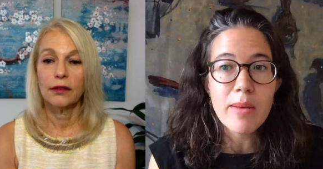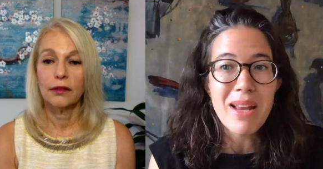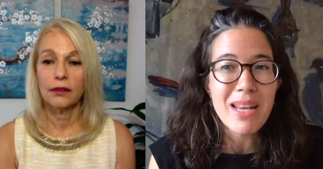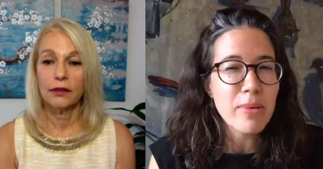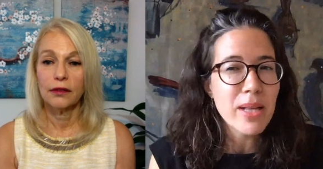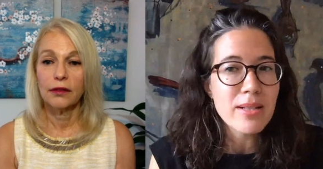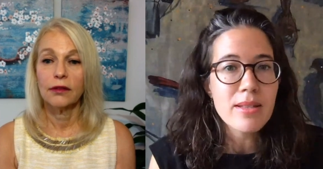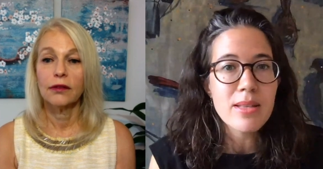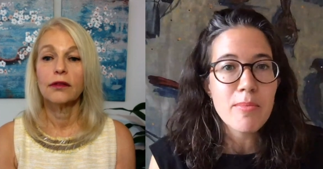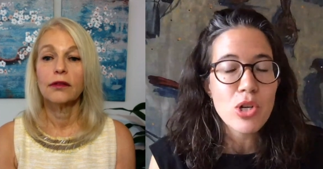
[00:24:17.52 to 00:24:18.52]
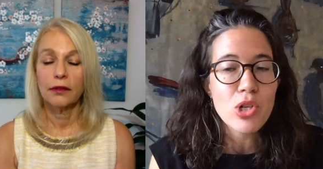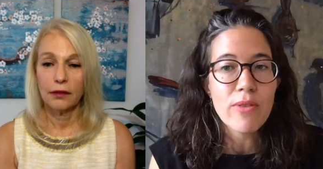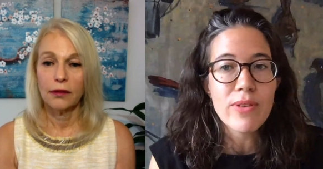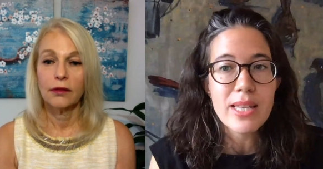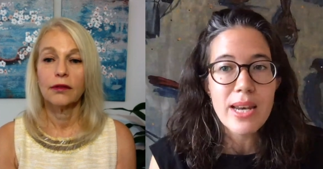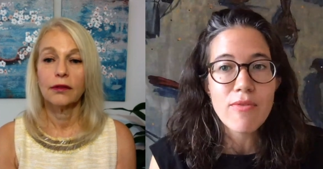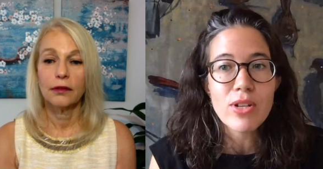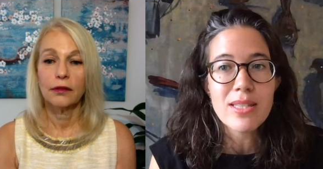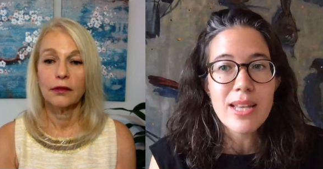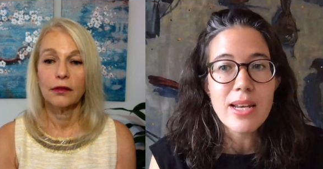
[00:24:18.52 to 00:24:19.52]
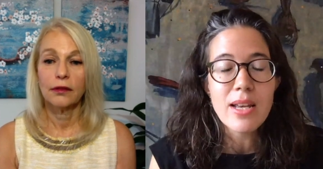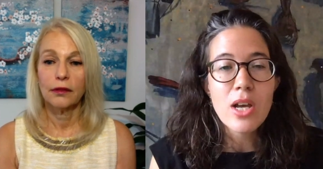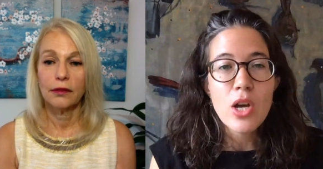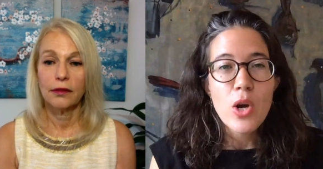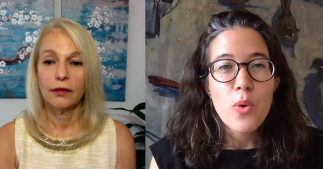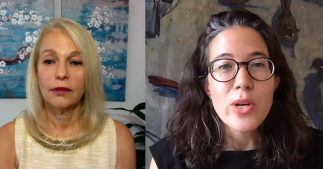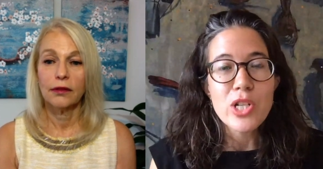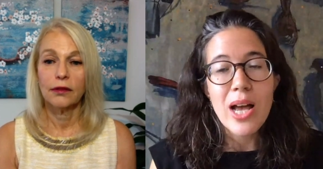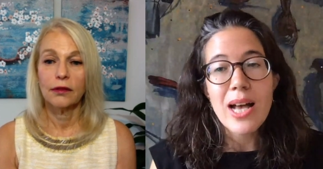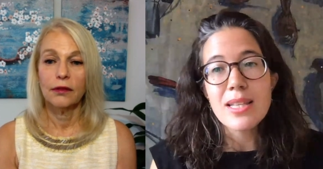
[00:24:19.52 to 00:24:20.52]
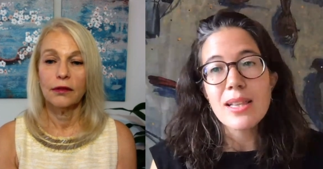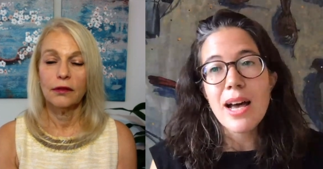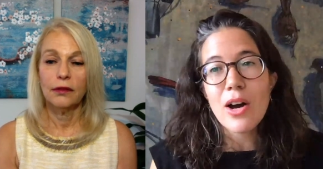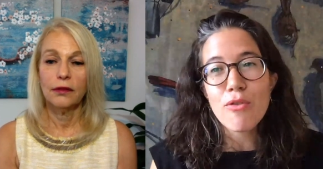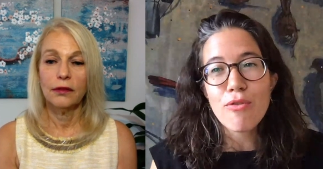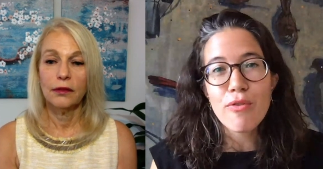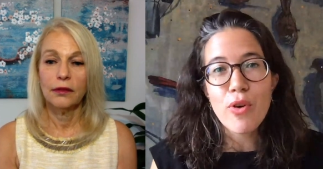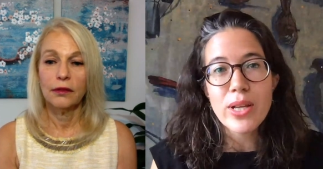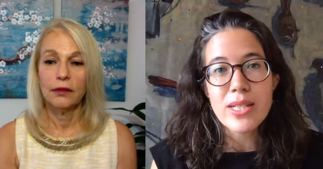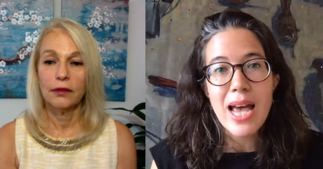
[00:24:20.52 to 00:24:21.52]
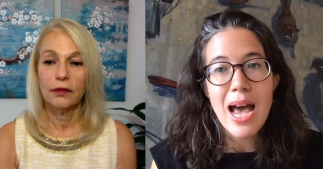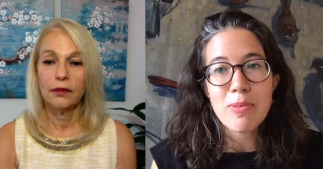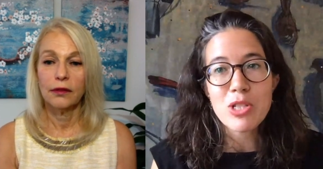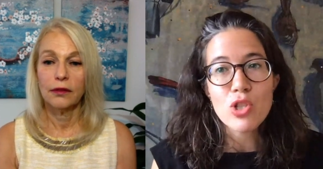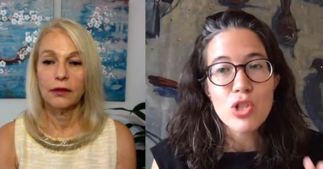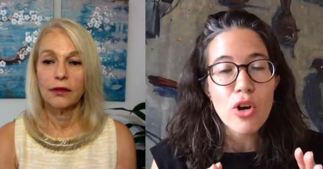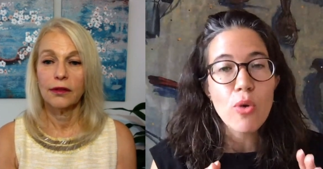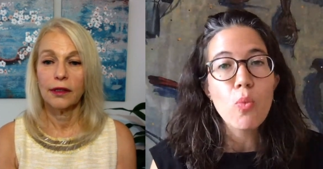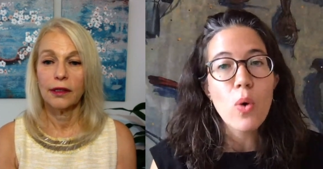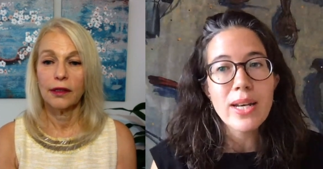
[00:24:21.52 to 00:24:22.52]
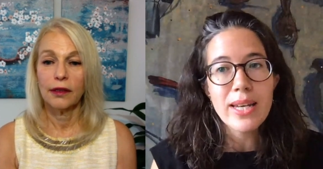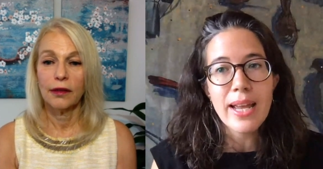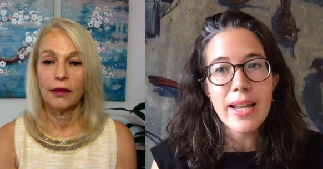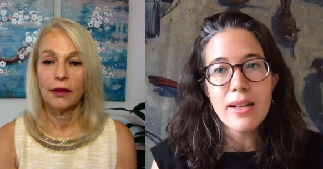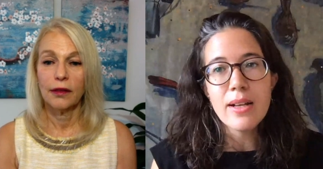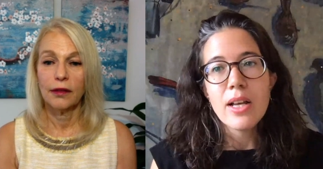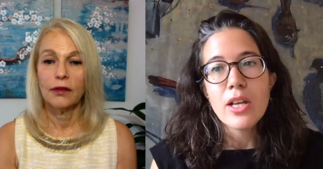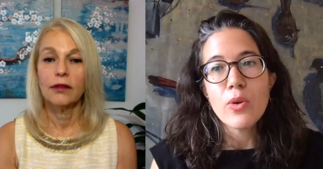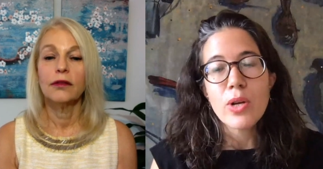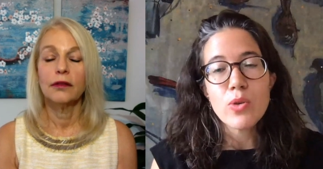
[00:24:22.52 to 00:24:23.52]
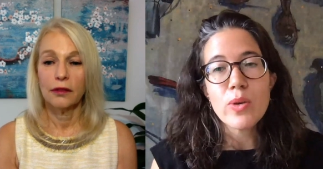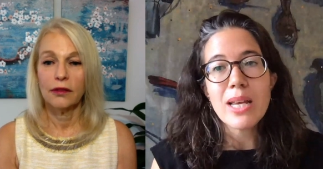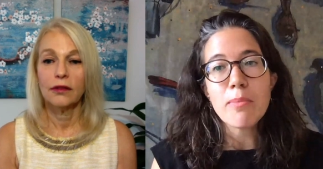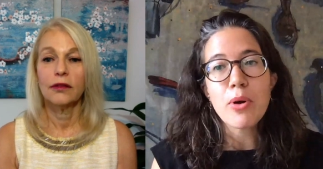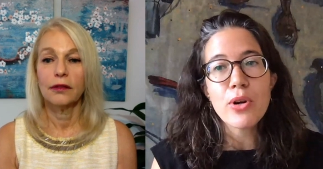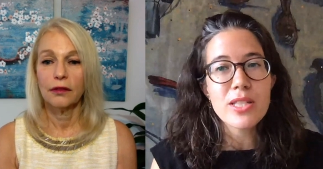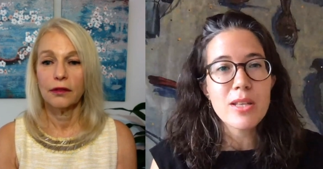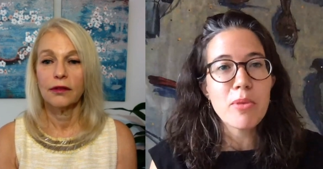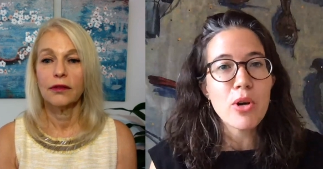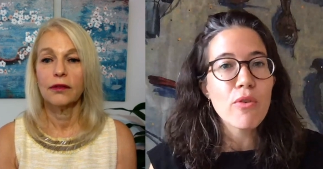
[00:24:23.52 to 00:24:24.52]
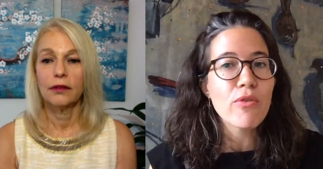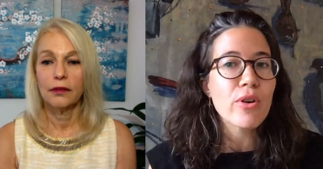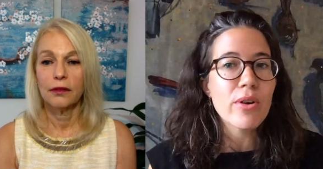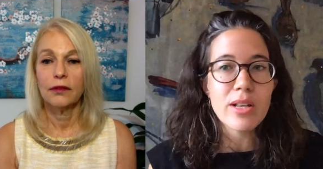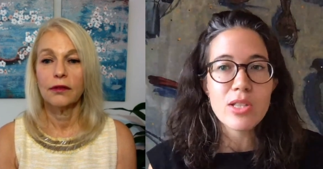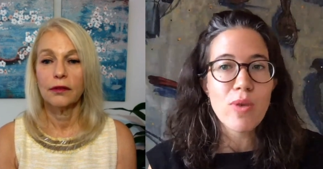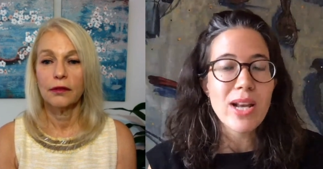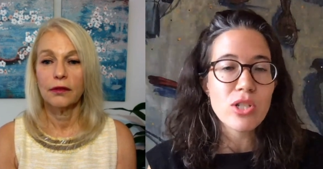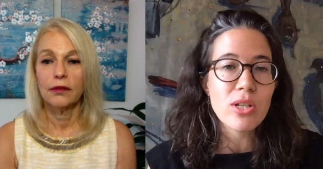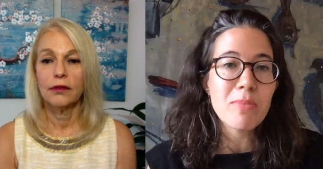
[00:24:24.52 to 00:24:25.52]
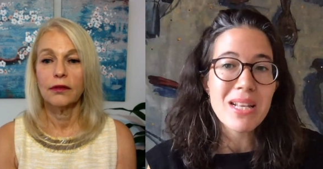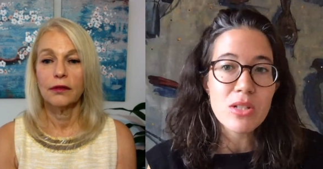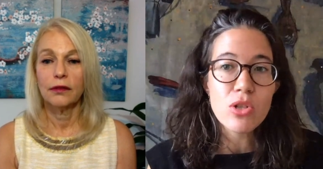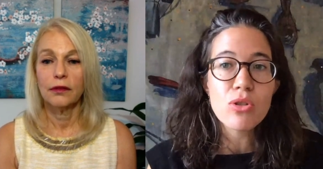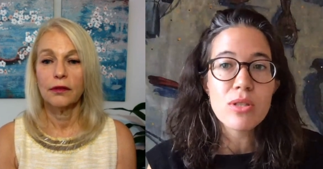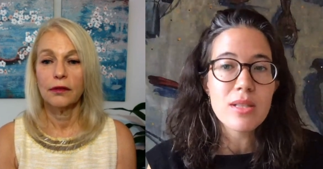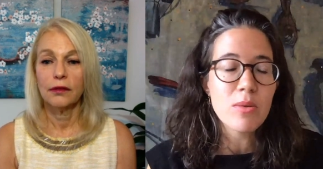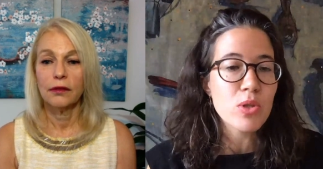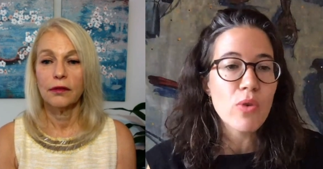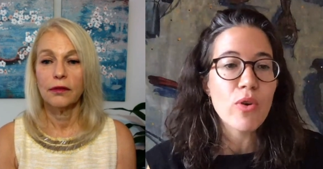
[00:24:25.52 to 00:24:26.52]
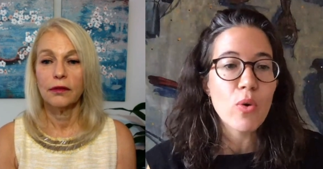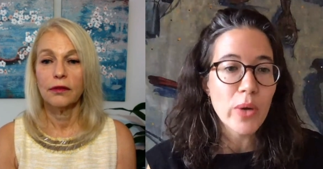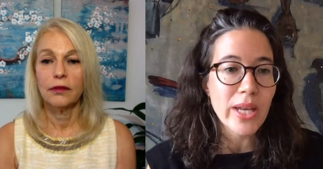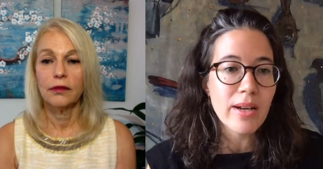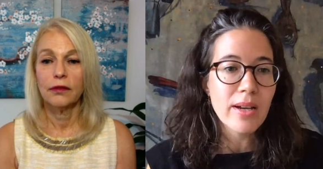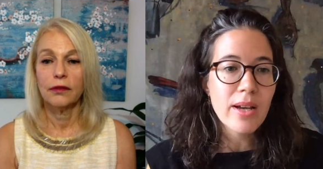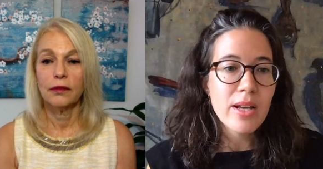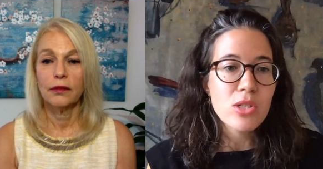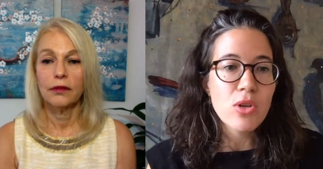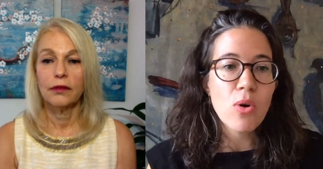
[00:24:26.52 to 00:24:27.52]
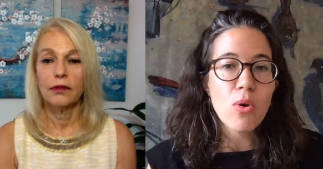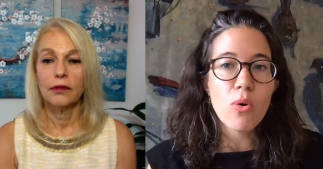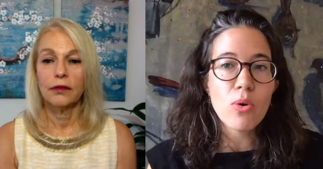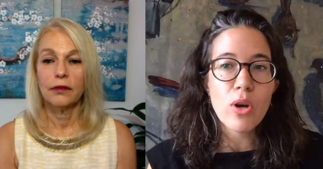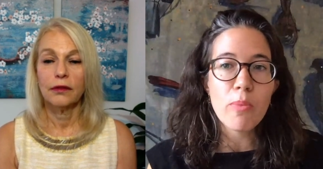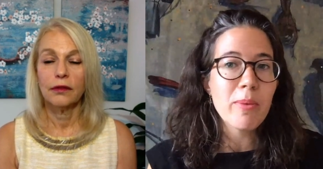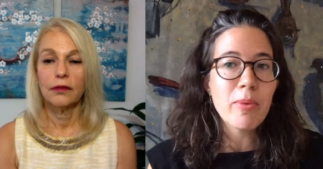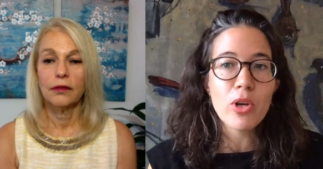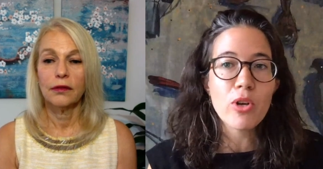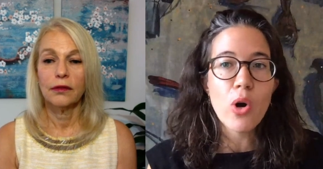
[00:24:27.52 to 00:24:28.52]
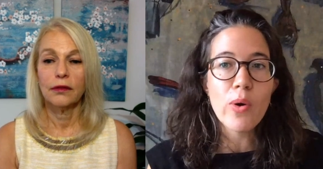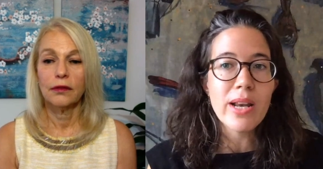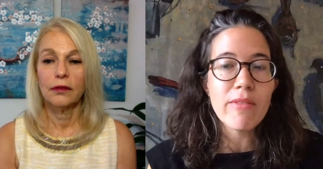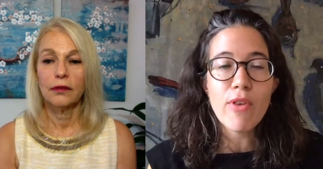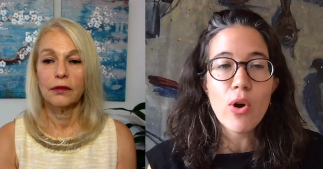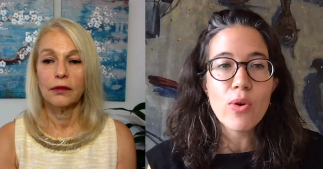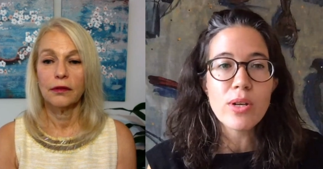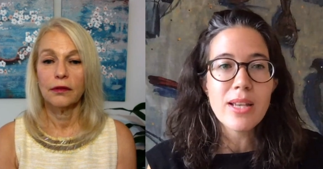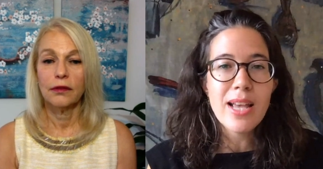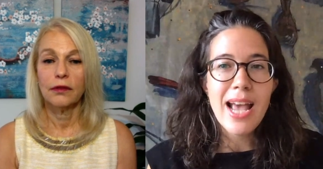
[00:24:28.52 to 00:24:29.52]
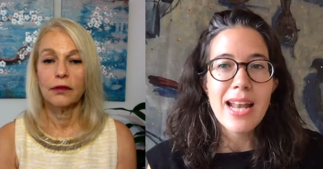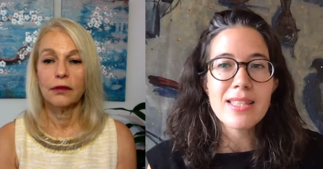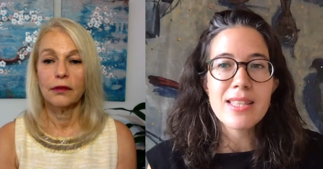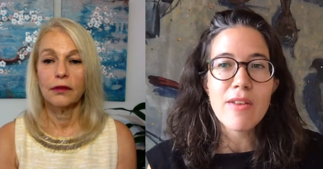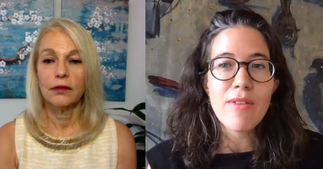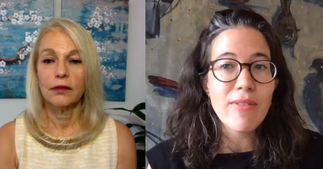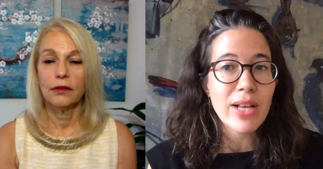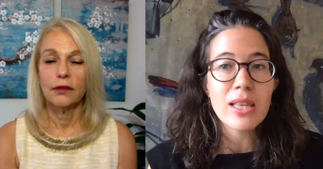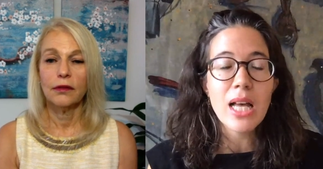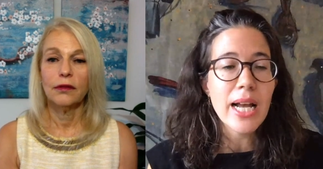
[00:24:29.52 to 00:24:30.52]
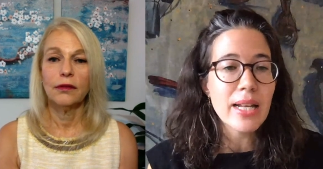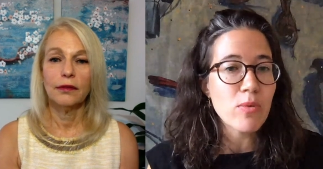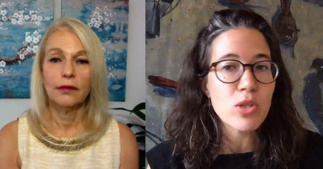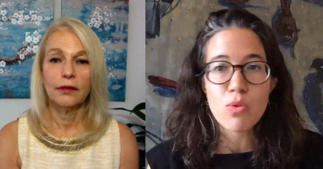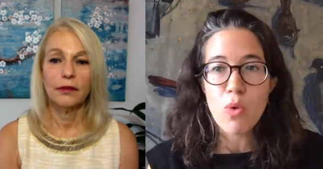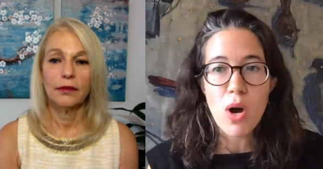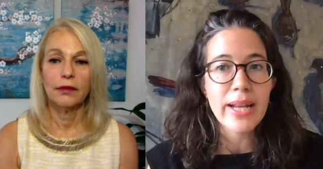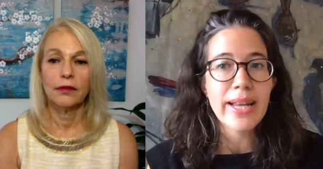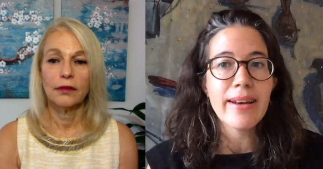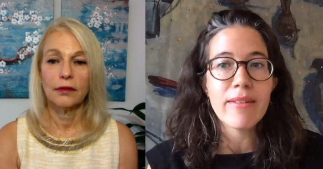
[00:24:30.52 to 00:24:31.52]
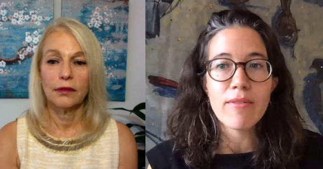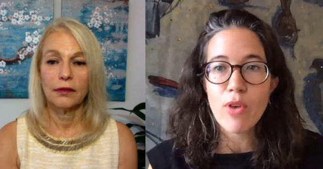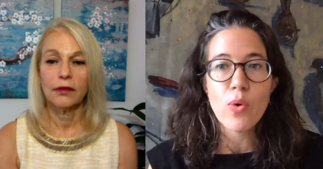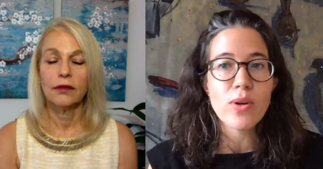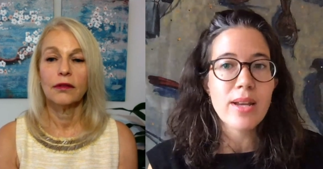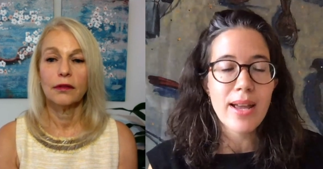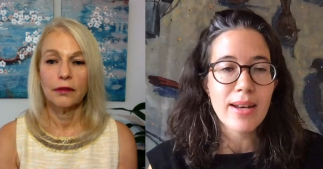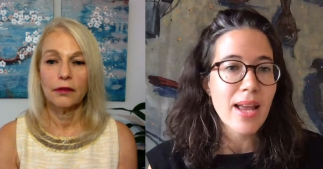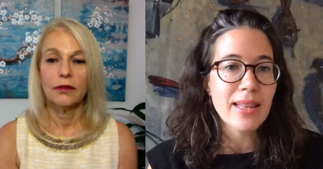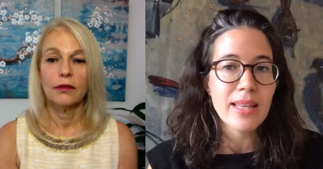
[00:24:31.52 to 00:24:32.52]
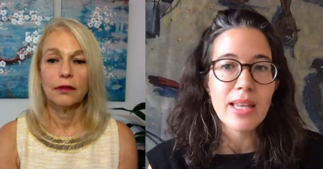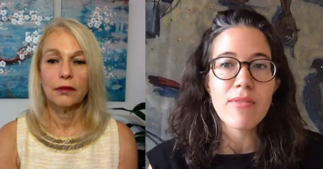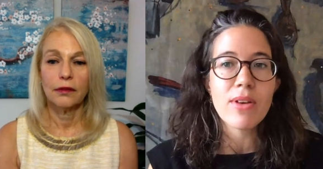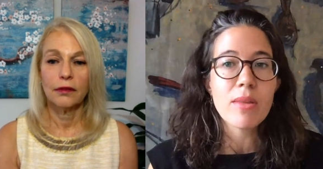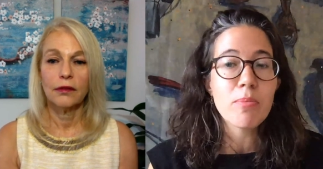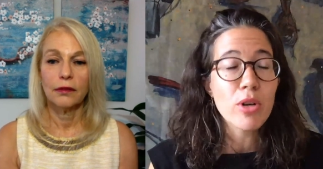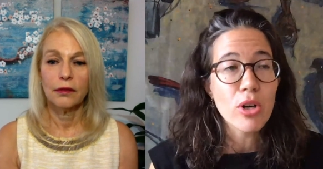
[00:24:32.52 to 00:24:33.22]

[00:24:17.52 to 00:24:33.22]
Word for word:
Speaker 1: in many places. I'm not sure if it's in every state, which has allowed for voting to happen. So it's not on one day. You can do it in person, but over a stretch. In Massachusetts, it was over a week. So, you know, people could go in and vote, and instead of having a line, they would just walk in, vote, and and leave. And the